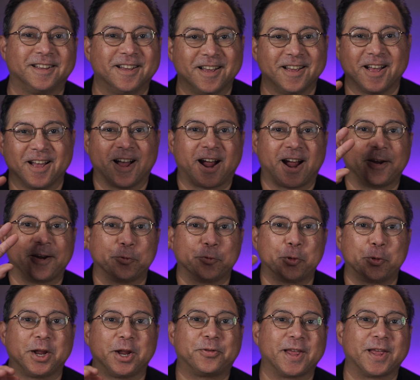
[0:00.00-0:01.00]
Hi everyone,
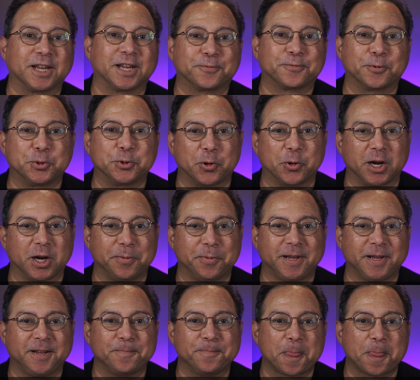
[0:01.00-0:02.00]
and thanks for joining me.
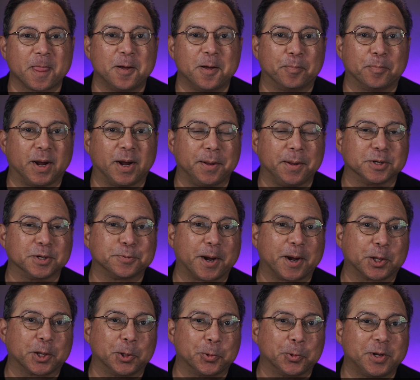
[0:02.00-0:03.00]
My name is
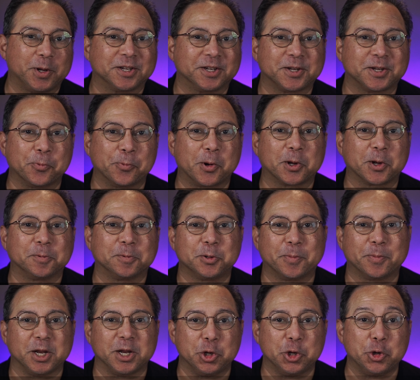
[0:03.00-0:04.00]
Michael Arias and welcome to my
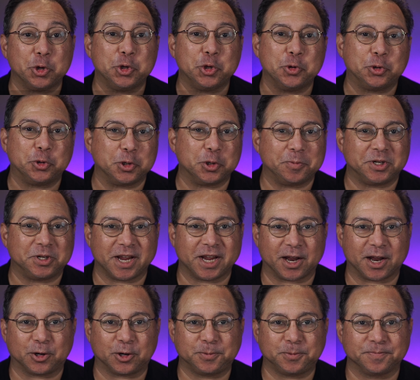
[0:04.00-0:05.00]
new YouTube
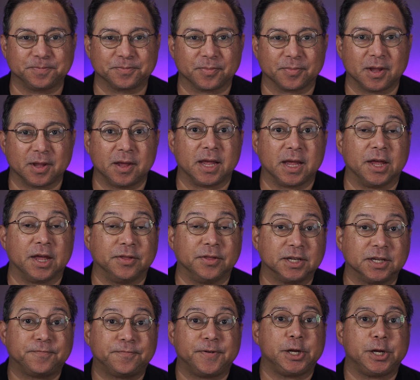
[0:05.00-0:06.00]
channel. In this
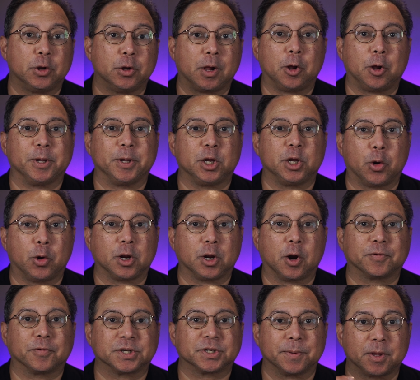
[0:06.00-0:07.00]
video, I'll be going over
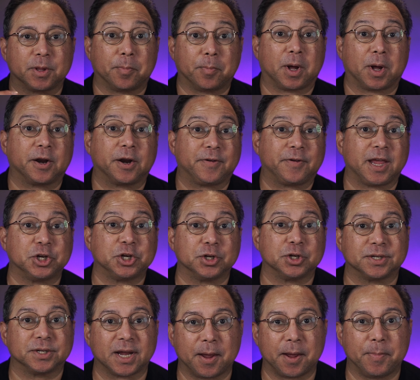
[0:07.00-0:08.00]
some of the modifications
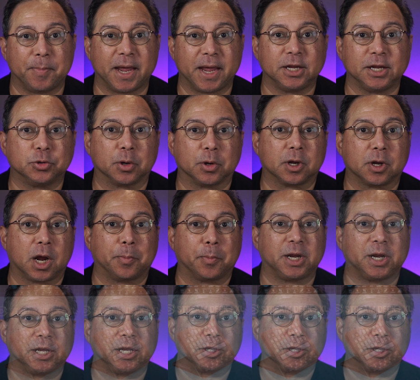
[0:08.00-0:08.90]
I made to accommodate the